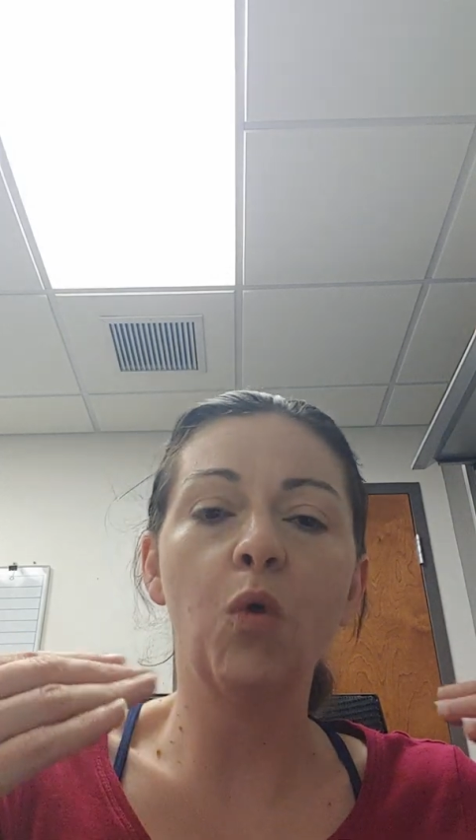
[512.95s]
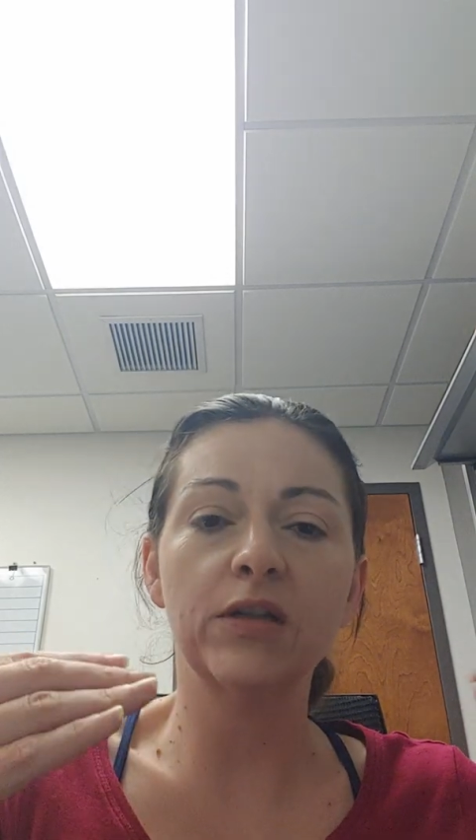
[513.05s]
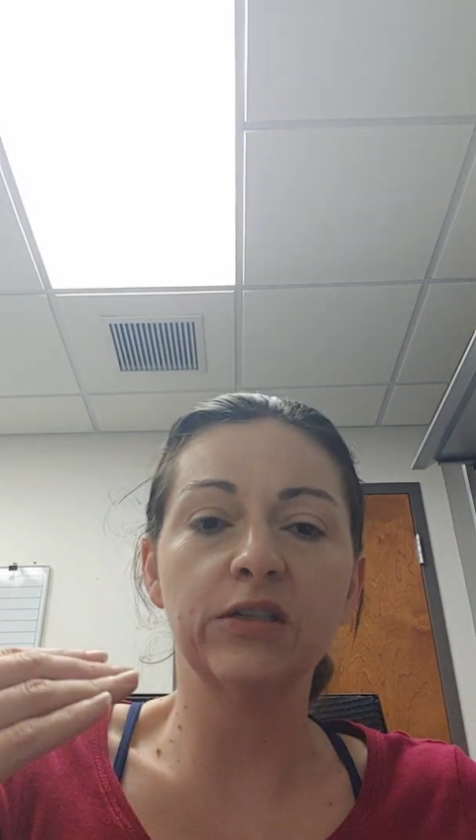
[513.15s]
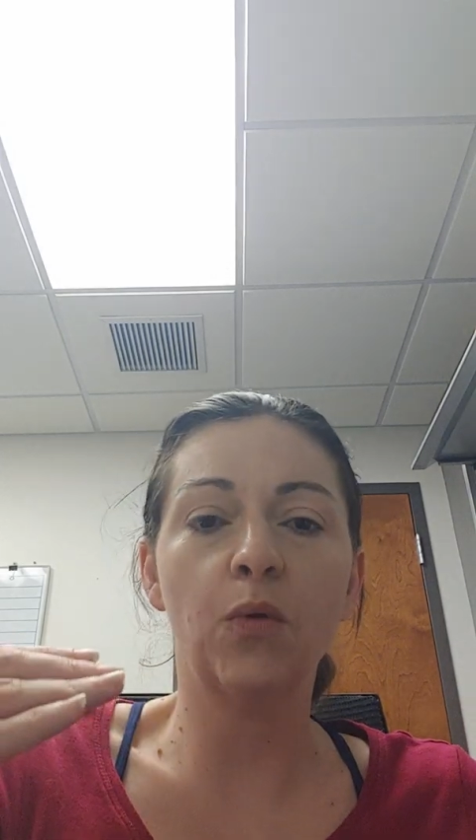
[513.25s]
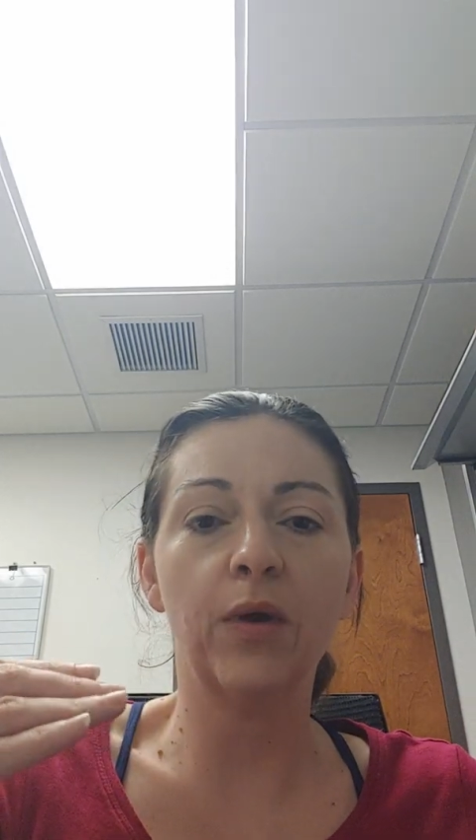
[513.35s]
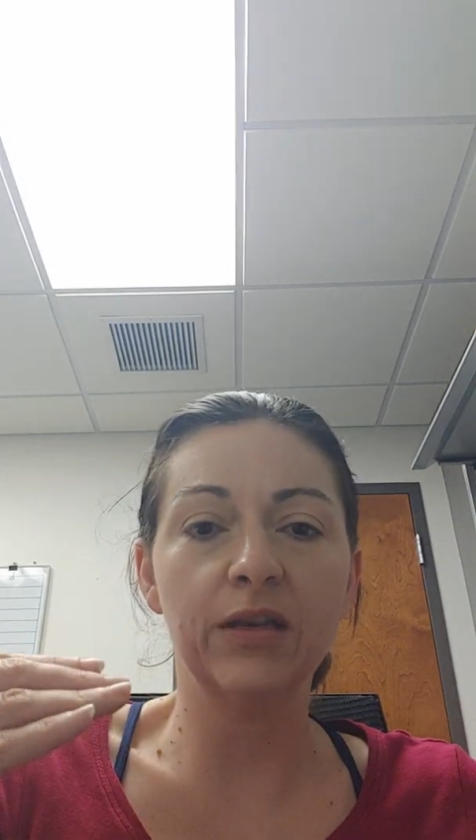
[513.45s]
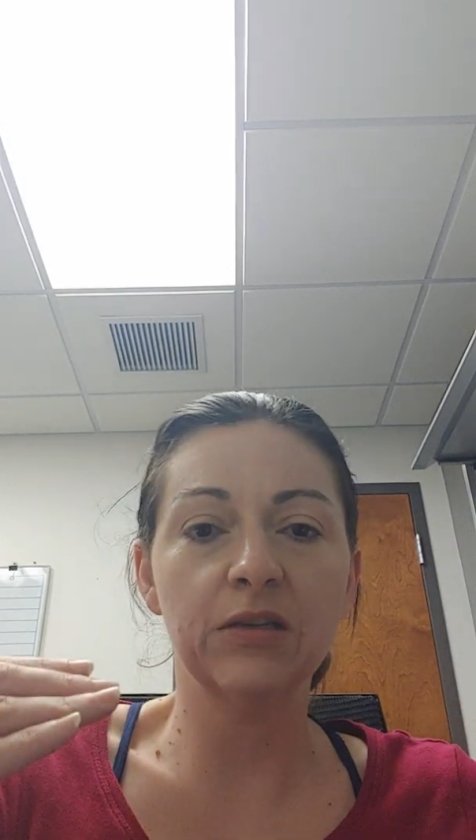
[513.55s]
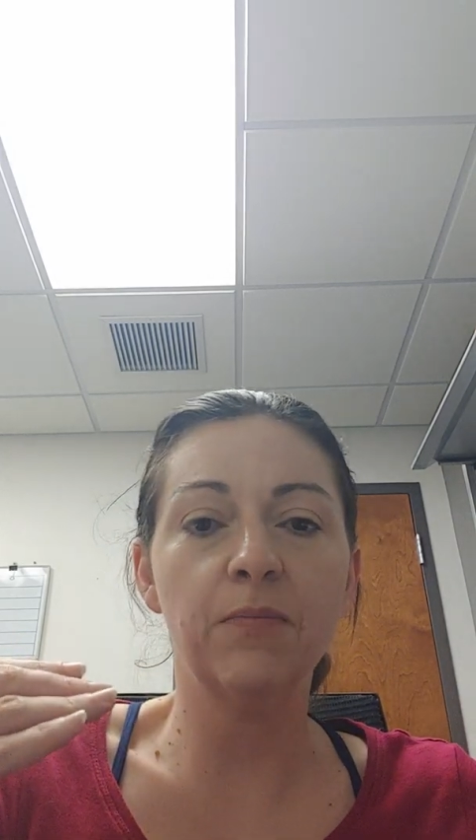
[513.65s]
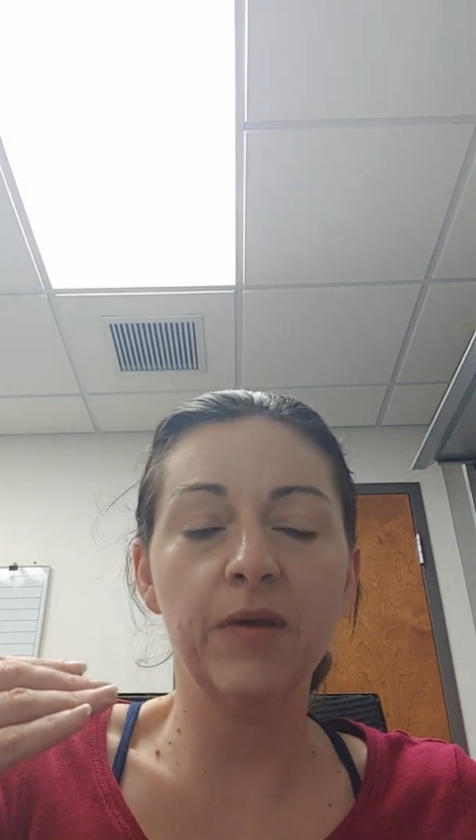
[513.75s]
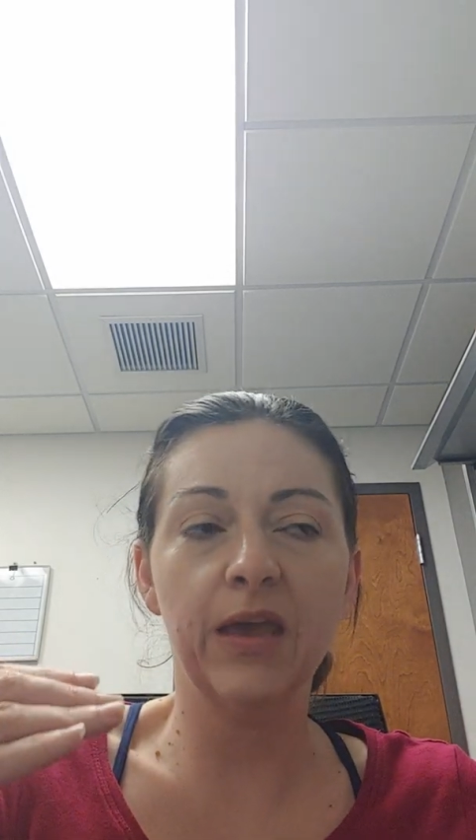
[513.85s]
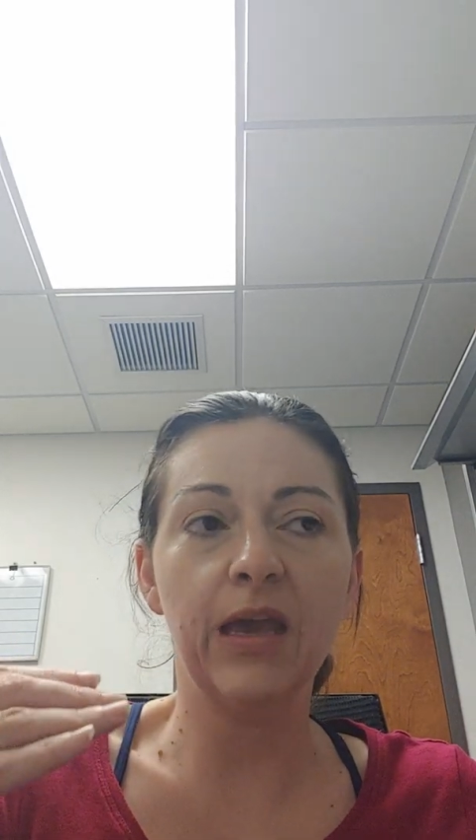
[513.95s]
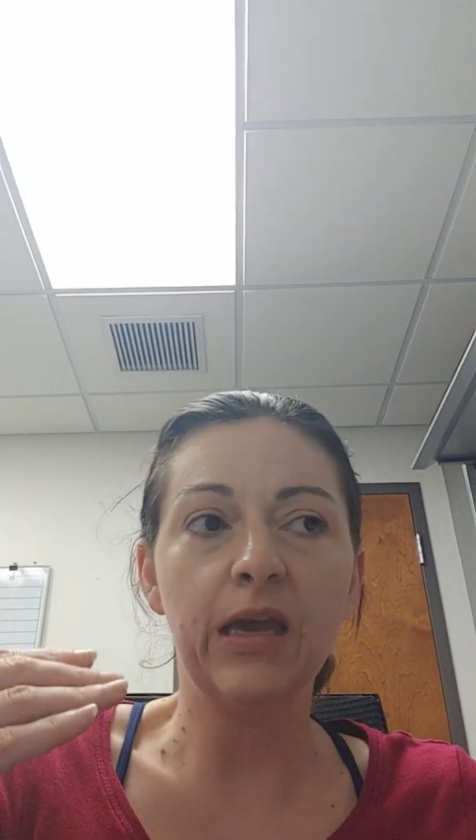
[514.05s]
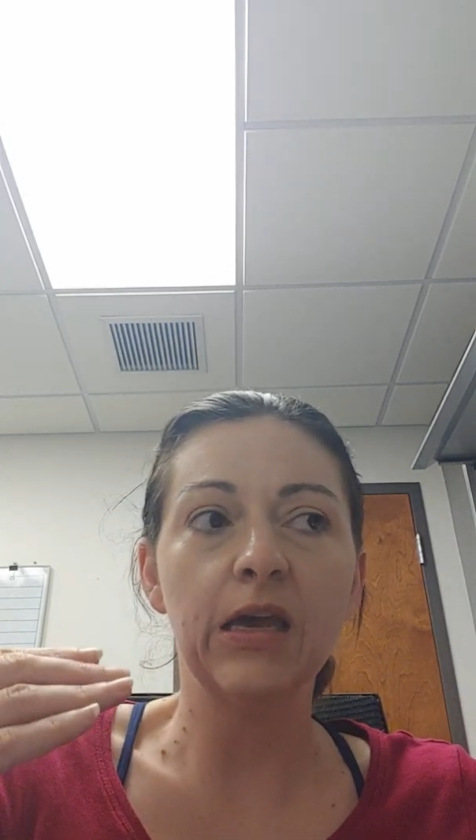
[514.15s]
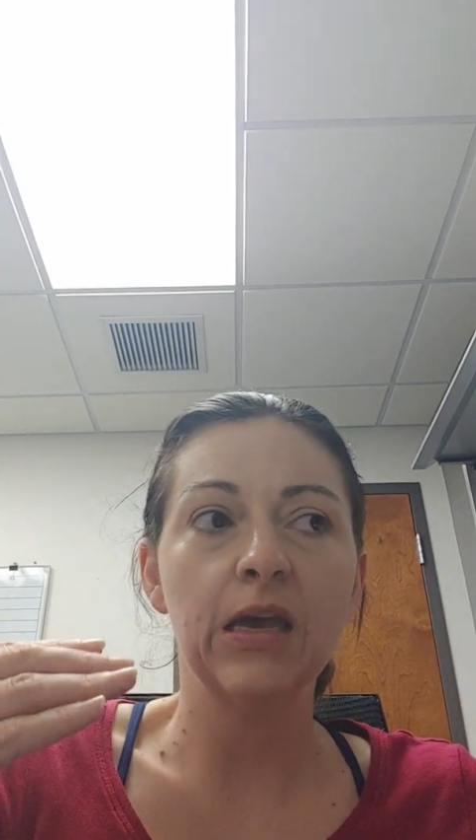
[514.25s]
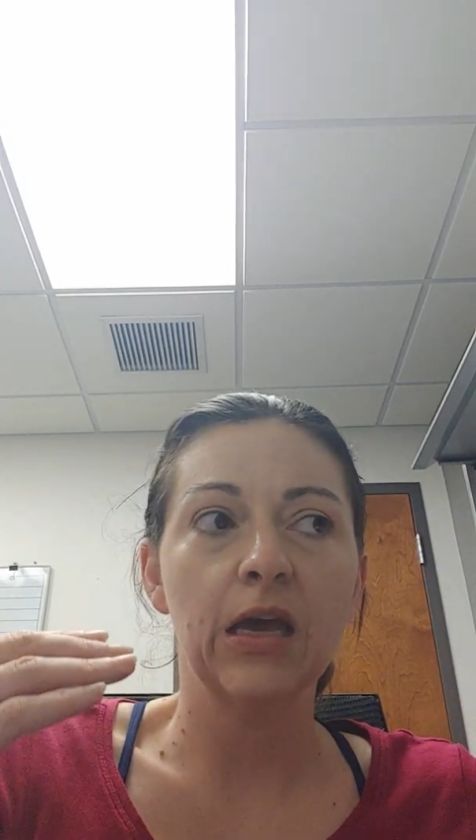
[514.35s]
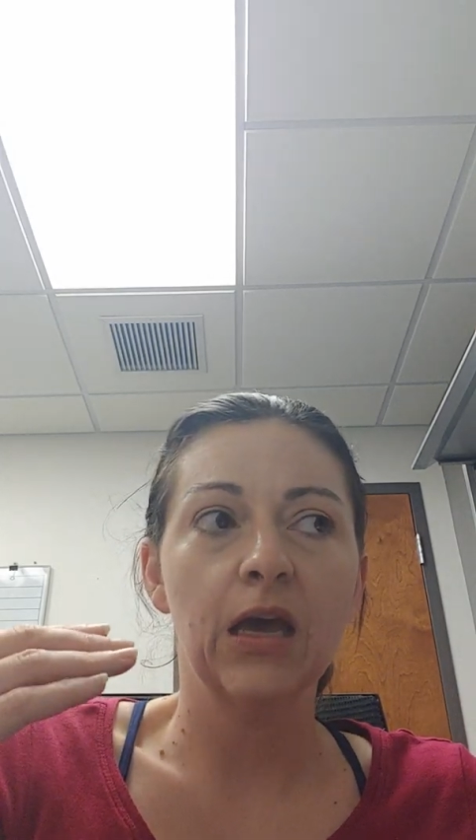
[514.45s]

what's going to be